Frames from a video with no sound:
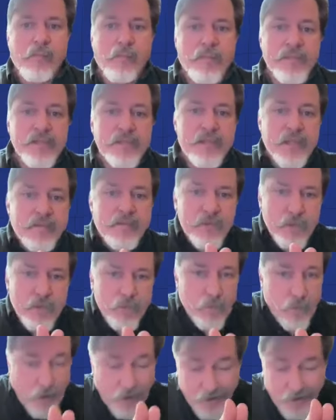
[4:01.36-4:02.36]
This gives
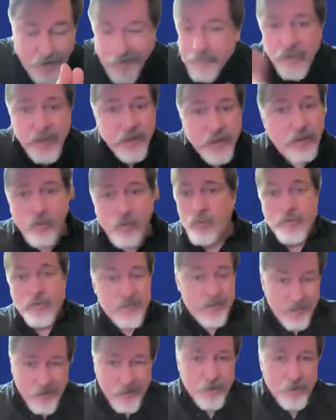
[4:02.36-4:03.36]
you unlimited
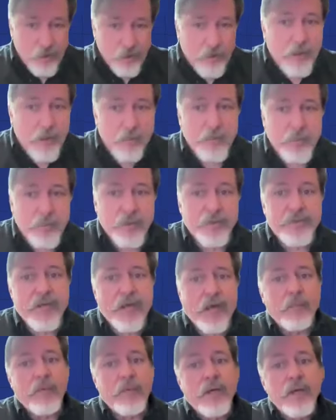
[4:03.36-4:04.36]
cores, essentially, at build
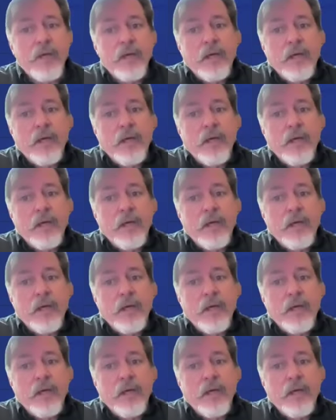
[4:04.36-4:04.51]
time